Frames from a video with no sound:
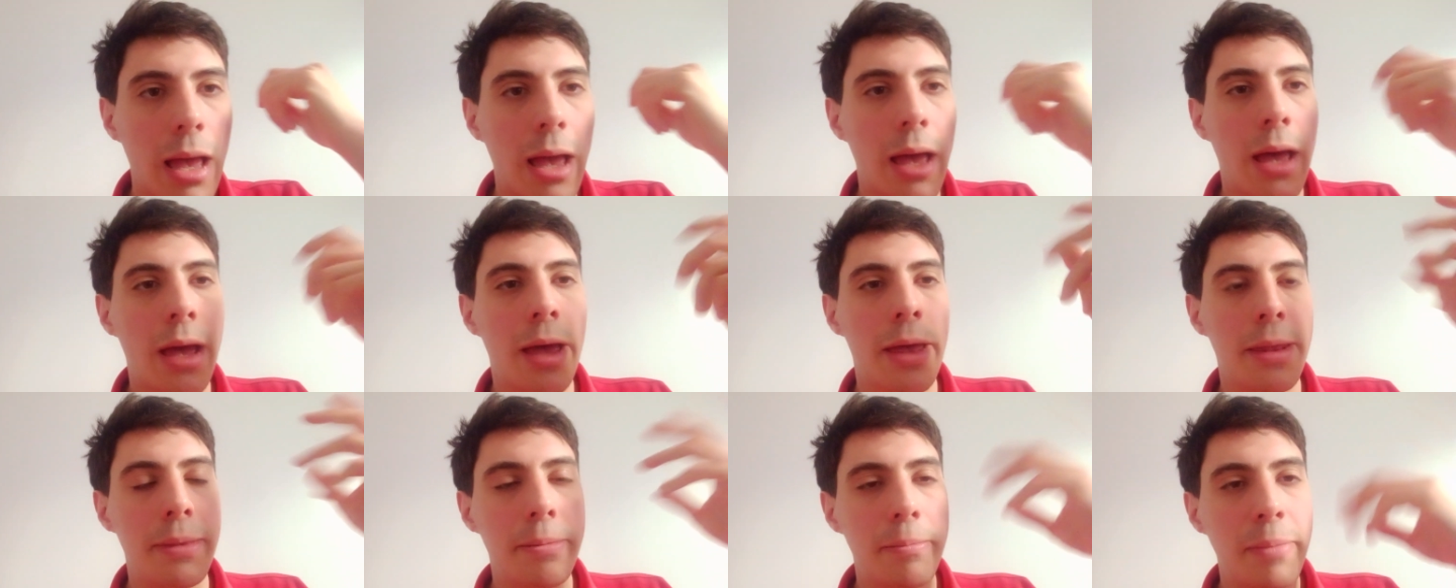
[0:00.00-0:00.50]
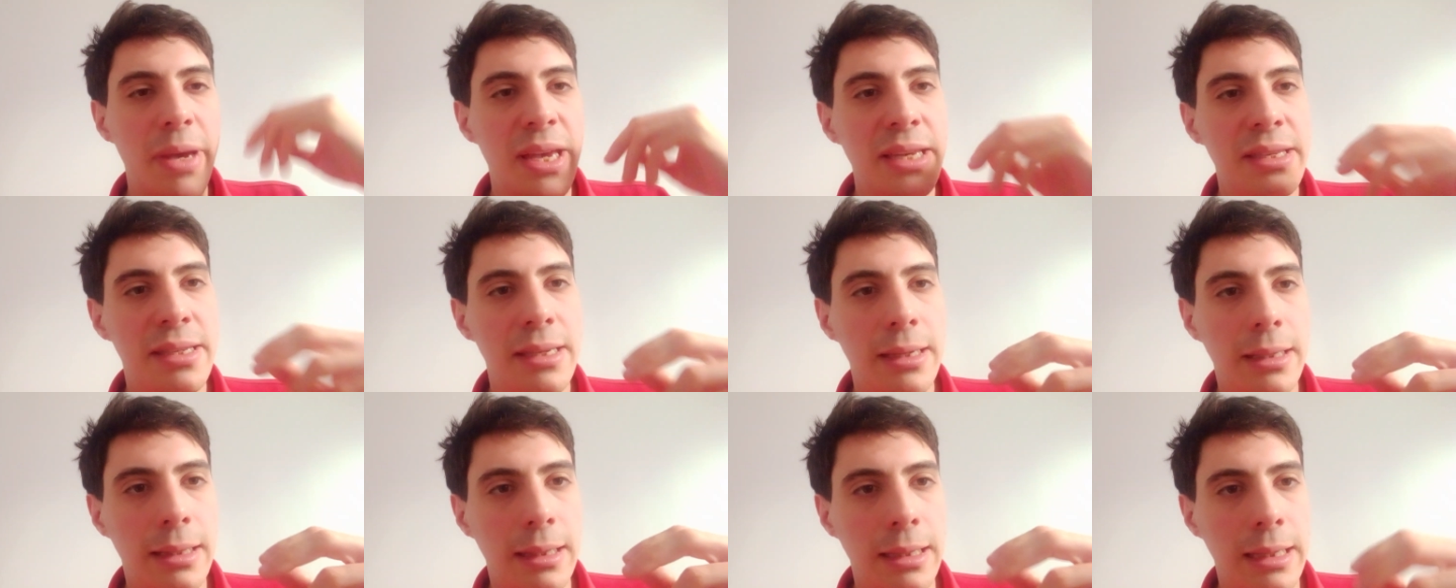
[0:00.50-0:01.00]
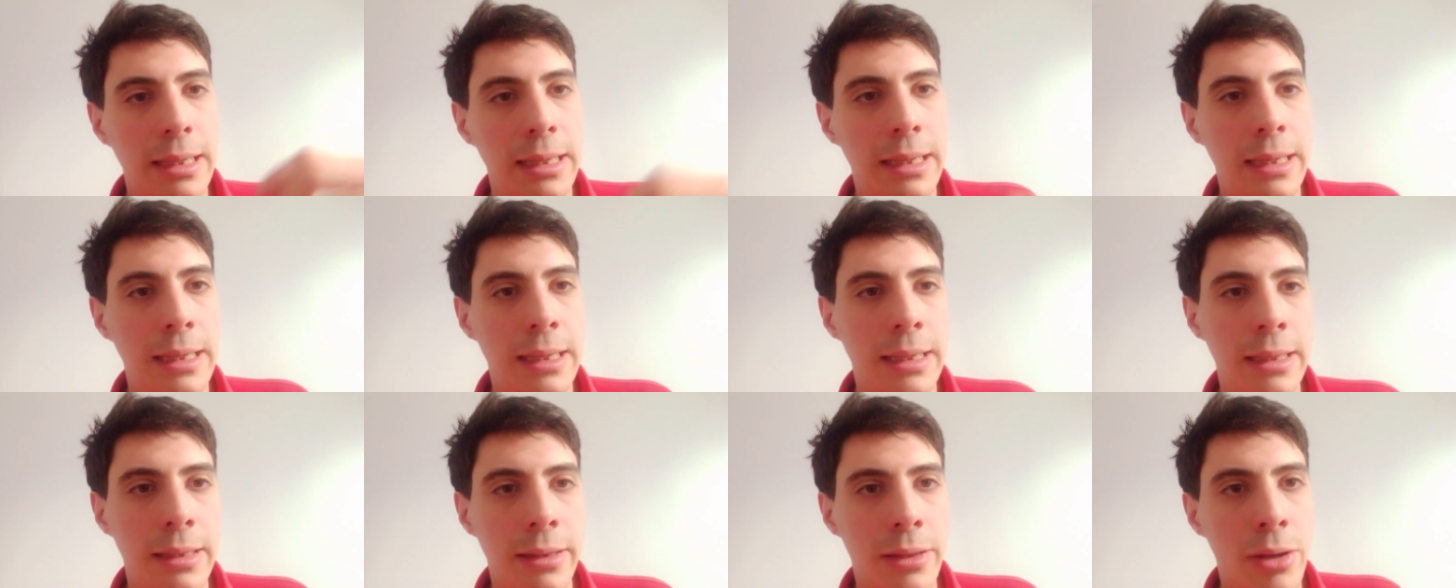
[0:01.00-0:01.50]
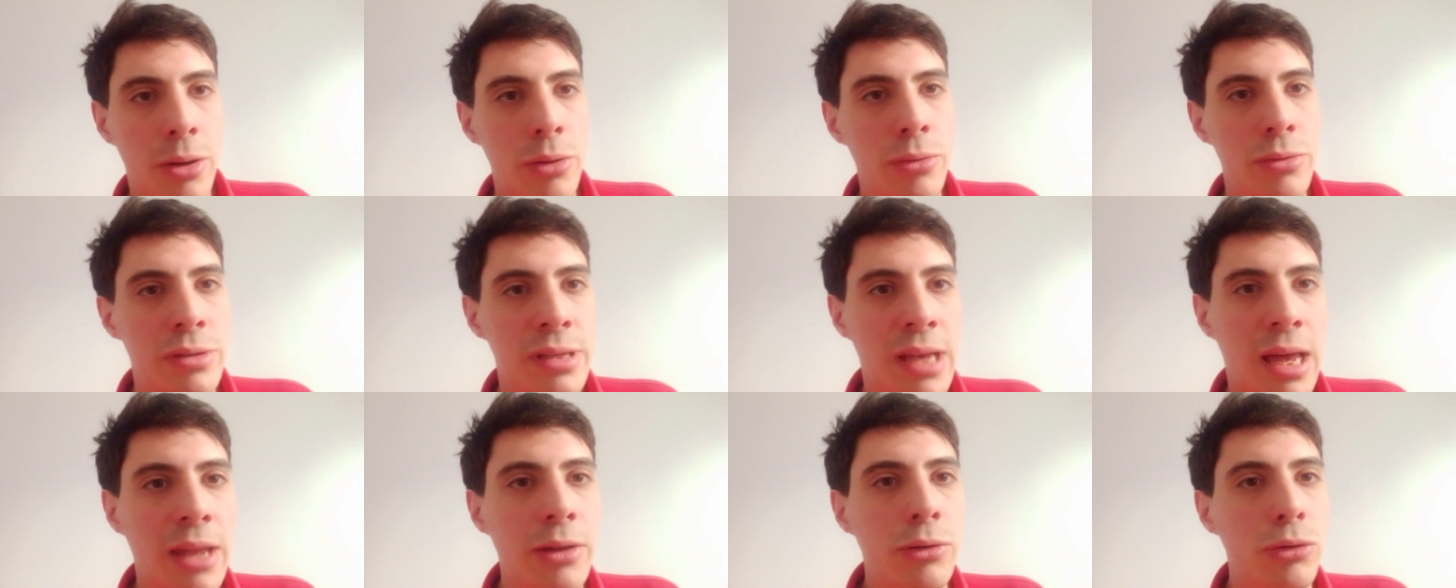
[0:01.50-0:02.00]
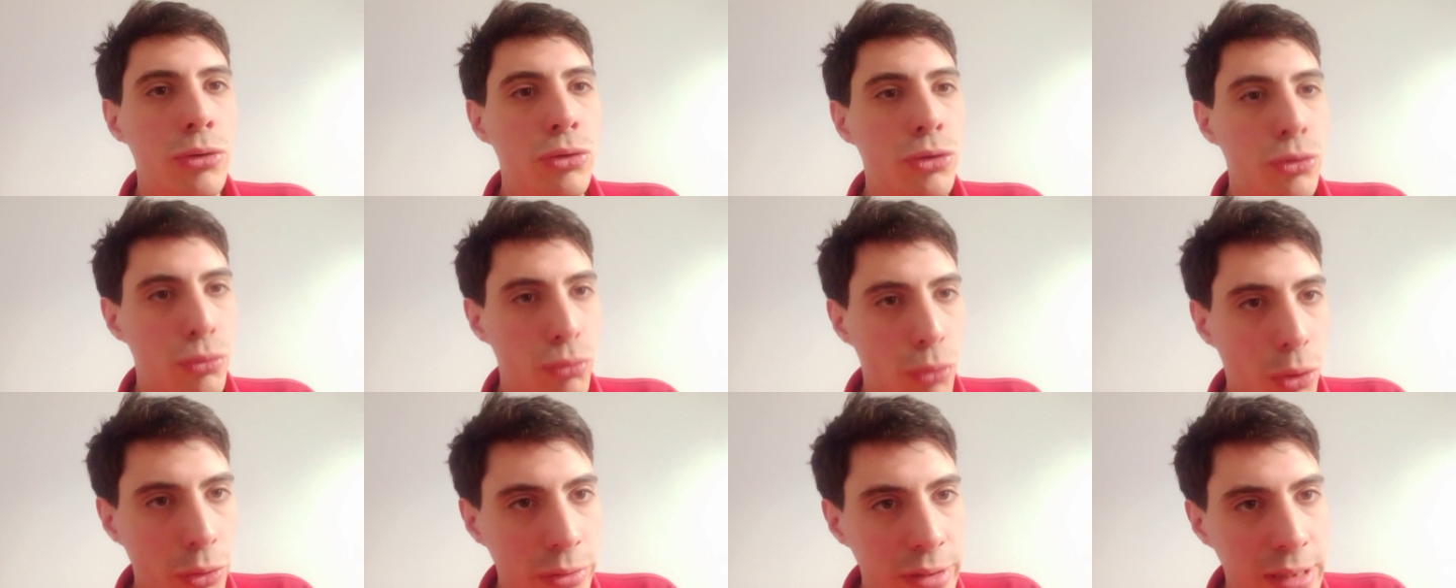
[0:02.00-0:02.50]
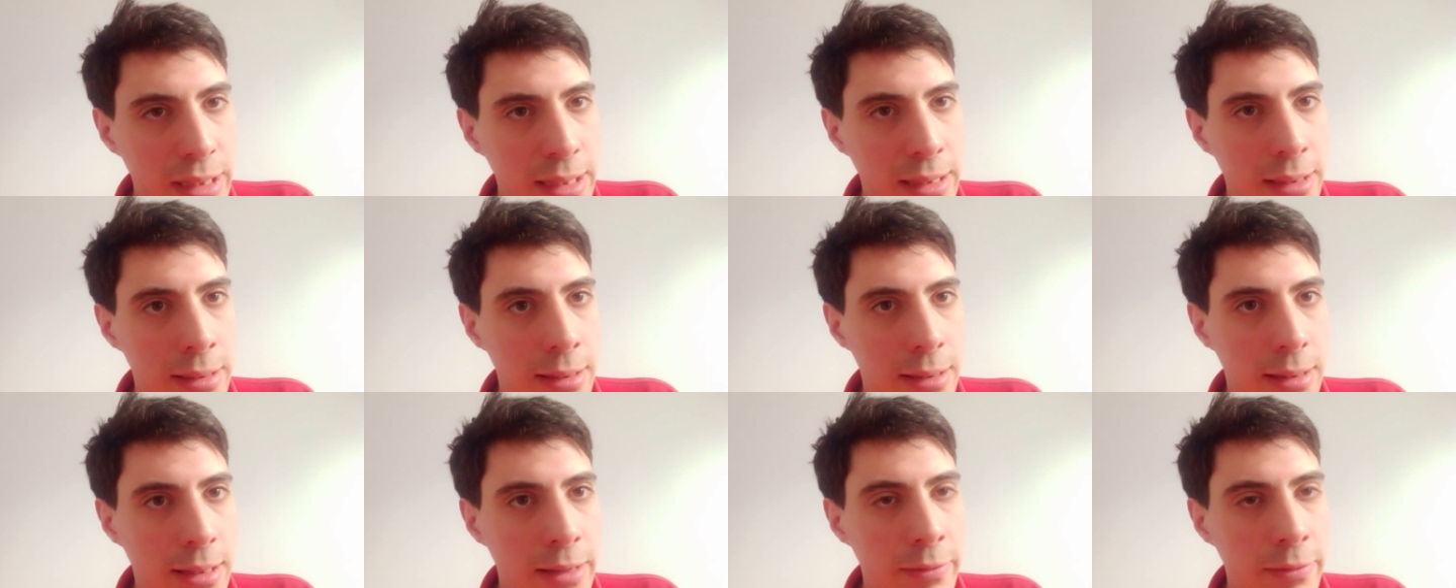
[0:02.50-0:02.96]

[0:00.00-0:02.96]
And basically, those are the neurotic